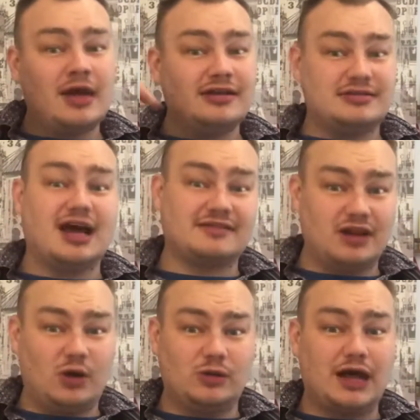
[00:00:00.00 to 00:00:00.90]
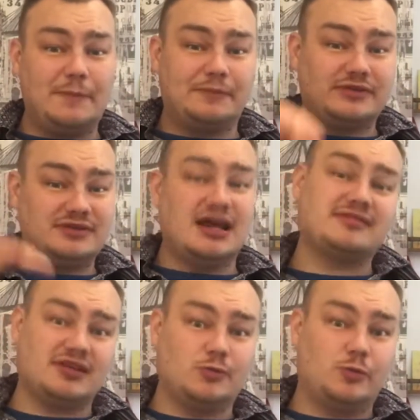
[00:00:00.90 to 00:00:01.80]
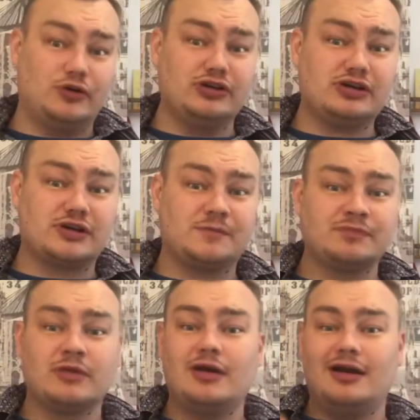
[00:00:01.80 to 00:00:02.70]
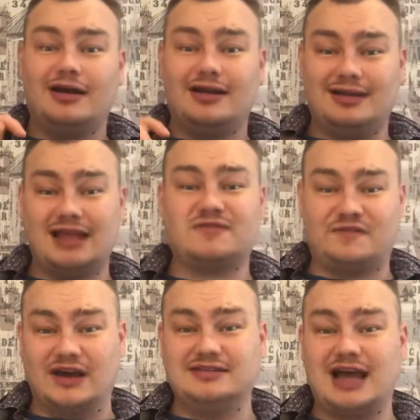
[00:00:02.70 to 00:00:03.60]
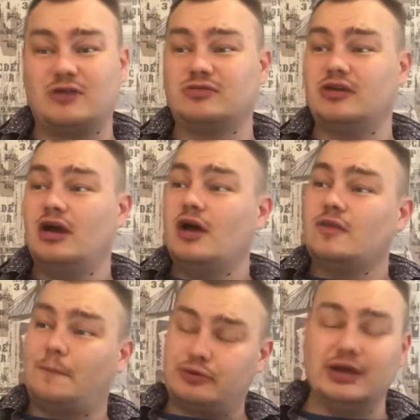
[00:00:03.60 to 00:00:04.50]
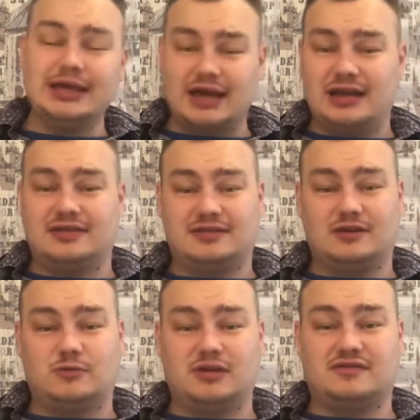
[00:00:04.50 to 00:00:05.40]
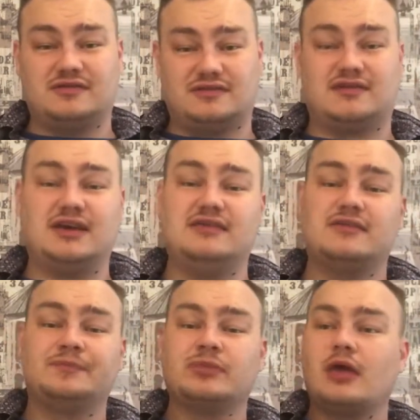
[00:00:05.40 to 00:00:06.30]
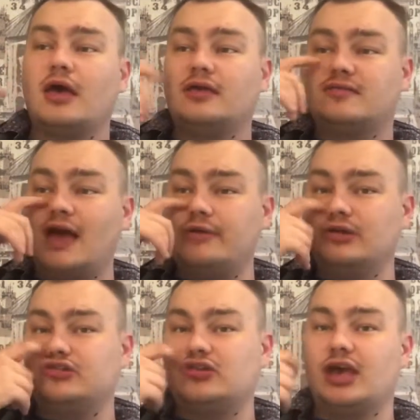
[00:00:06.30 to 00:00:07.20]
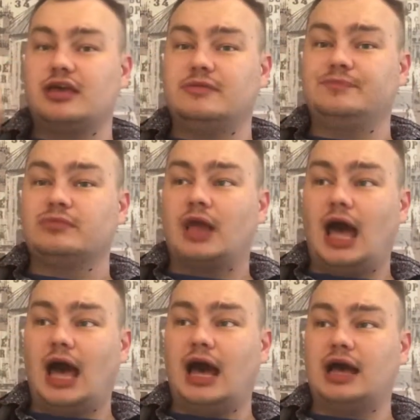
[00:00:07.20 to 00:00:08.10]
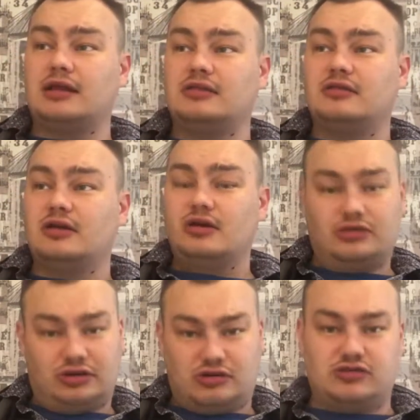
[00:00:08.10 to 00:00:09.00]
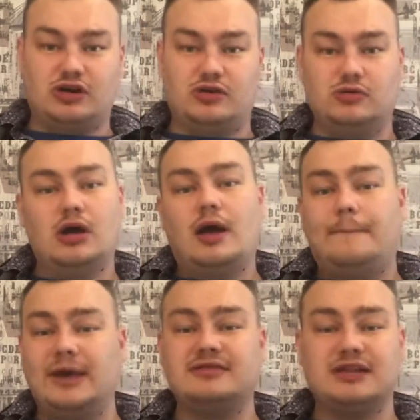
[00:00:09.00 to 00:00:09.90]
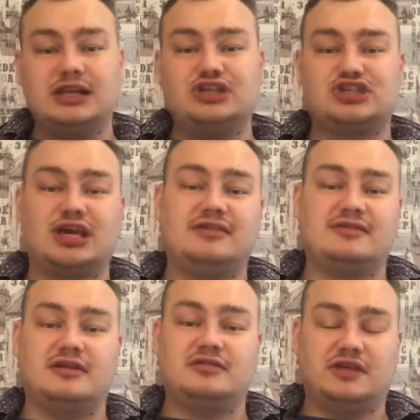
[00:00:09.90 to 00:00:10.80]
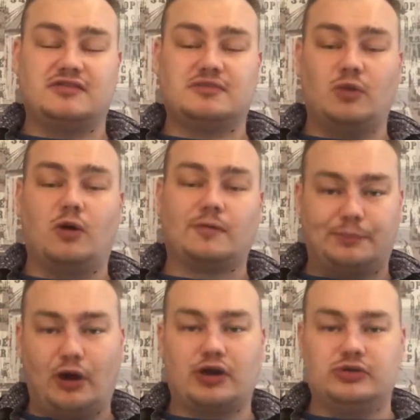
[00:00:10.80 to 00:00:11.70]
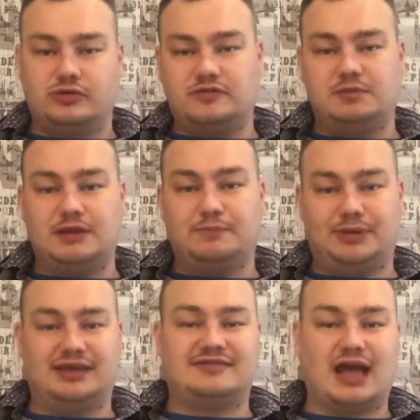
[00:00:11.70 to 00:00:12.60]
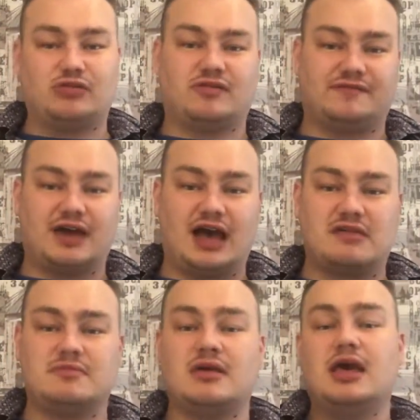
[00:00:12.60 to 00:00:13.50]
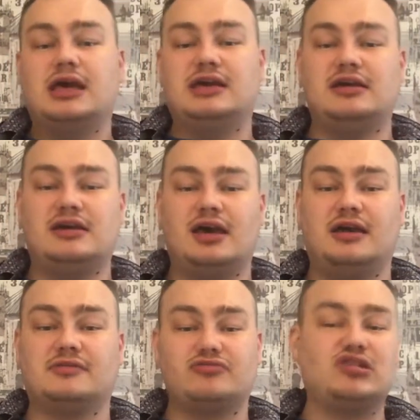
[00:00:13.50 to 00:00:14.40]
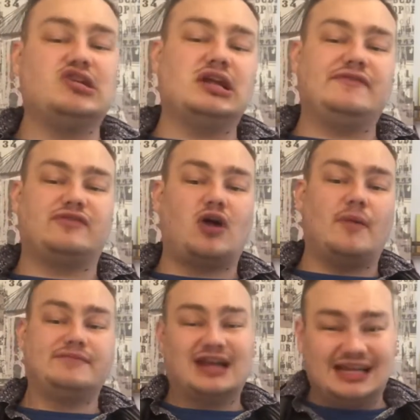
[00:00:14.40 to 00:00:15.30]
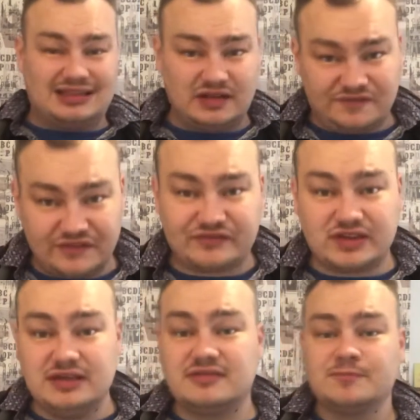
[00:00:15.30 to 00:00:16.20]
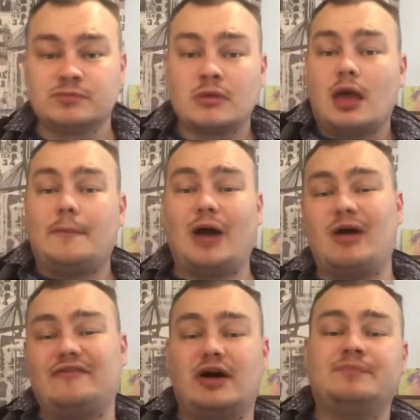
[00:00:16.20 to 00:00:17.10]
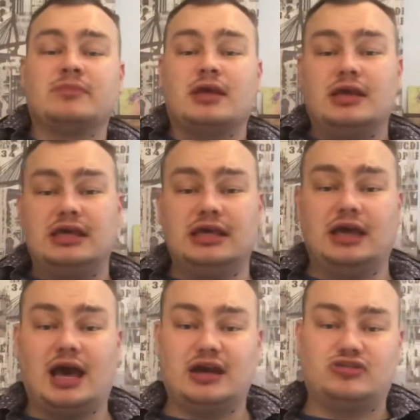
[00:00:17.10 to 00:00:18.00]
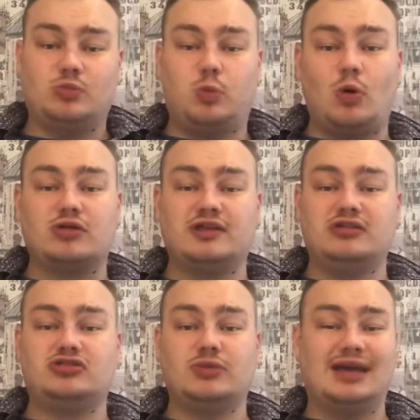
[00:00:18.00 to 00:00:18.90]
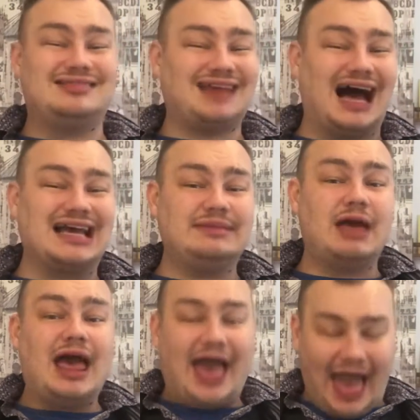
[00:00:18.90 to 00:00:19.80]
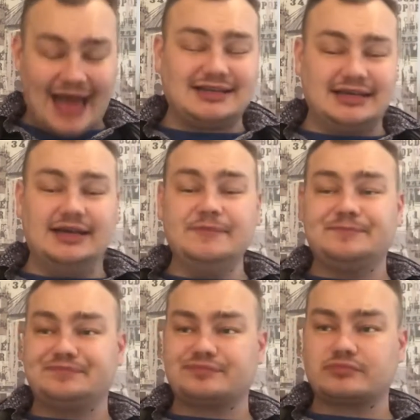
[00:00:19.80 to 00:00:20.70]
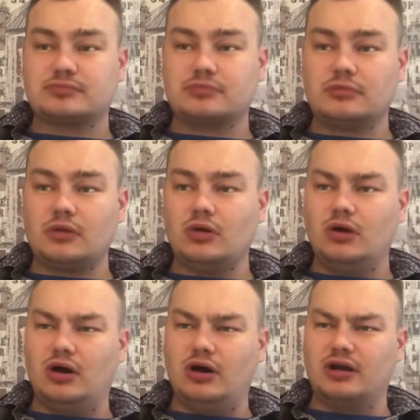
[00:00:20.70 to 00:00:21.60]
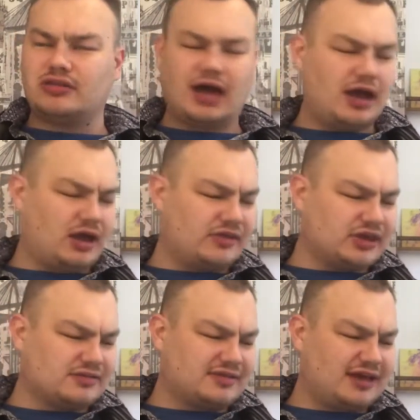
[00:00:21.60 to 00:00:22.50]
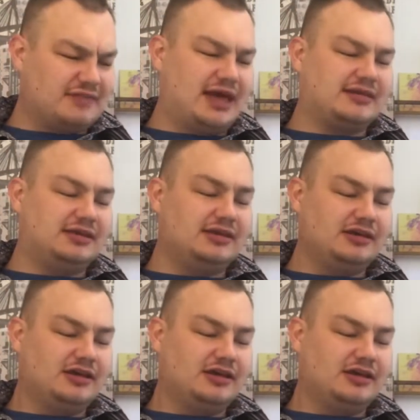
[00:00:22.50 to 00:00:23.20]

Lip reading: does it hold up? Does it work? Let's find out. The pre-credit sequence sees Sarah Jane and the crew basically chasing this small boy who has been placed out of time. He is originally from the 1950s. However, he had walked into a time etty, I think it's a time etty,